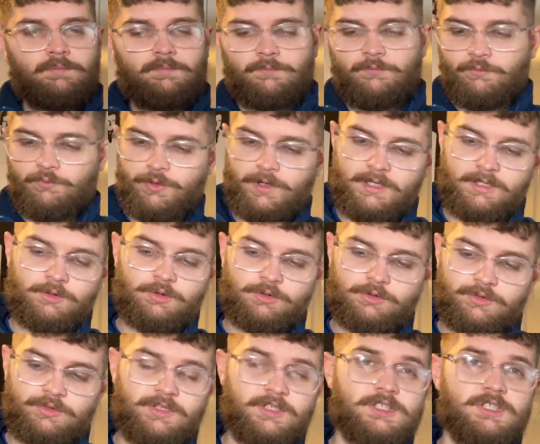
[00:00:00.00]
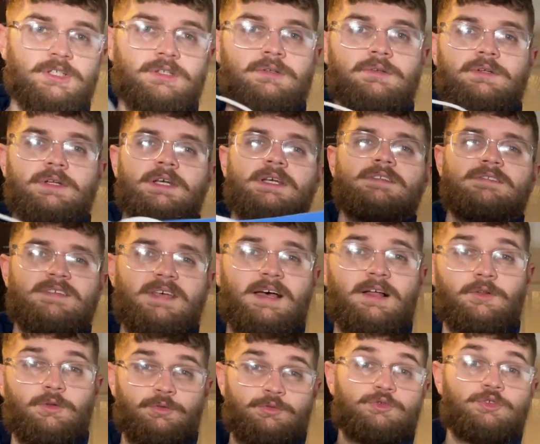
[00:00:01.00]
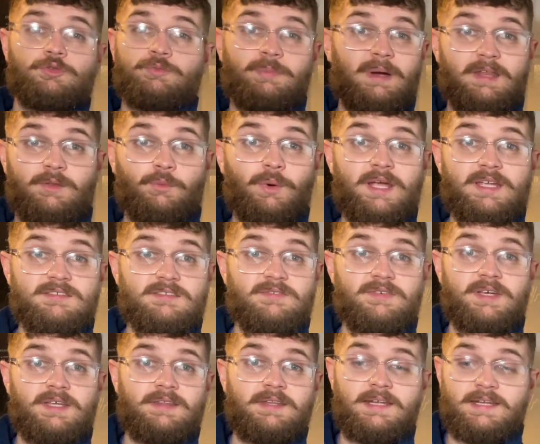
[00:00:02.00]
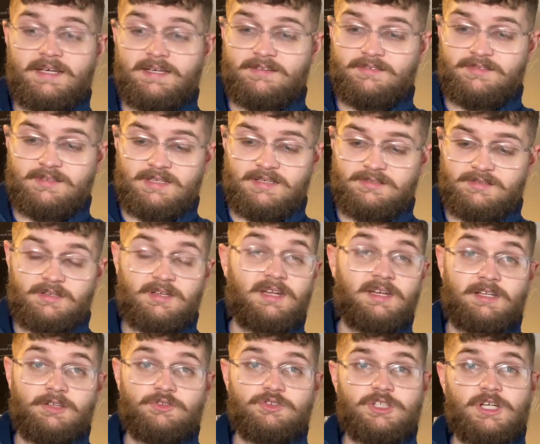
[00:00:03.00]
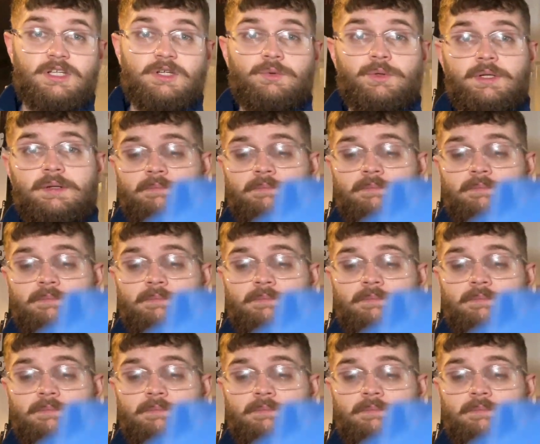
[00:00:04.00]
really good condition. You can tell just by the weight of it that it is decent and it's genuine.